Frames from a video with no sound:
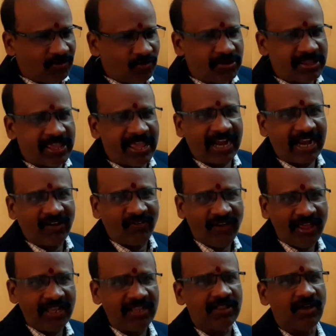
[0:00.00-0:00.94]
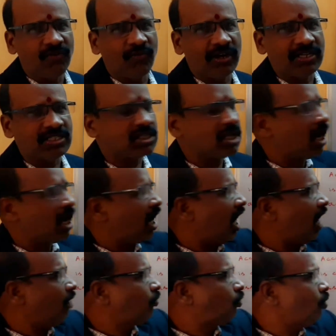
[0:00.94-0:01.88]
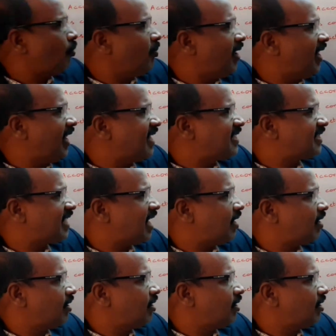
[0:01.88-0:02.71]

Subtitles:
we acquiring the funds, how to manage the